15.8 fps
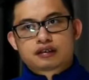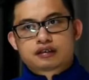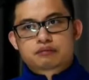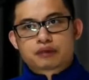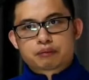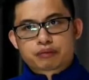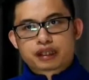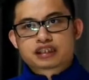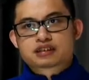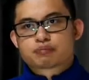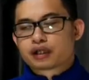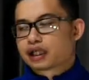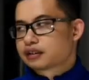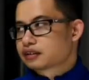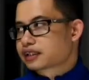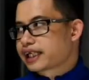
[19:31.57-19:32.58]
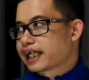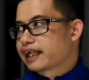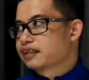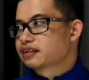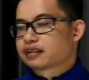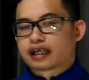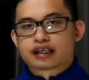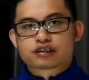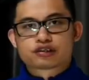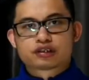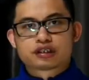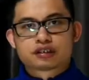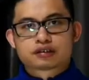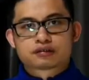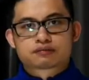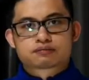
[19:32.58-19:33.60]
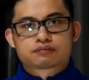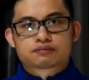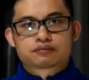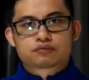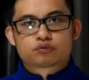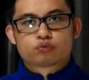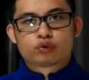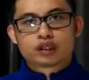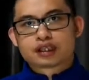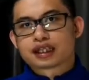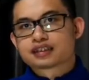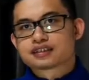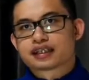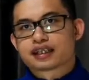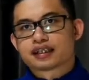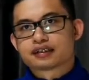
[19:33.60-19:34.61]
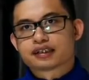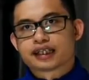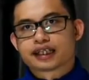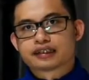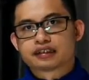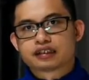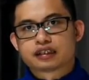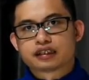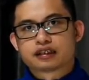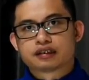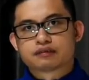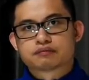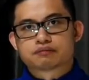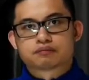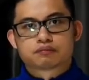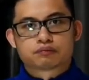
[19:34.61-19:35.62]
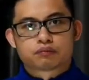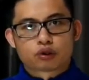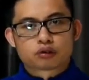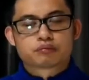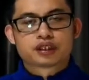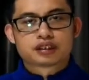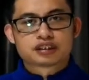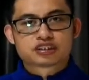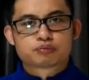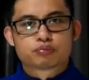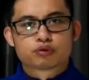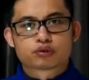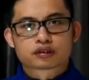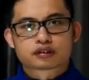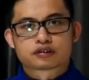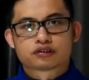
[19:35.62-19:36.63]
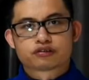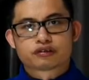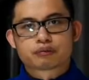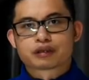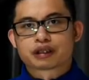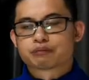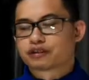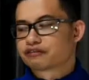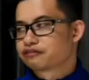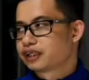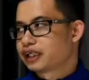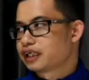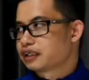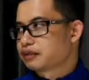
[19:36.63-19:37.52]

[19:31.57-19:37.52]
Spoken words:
my best bud Ken, actually realized that, and he bought me this book during my birthday.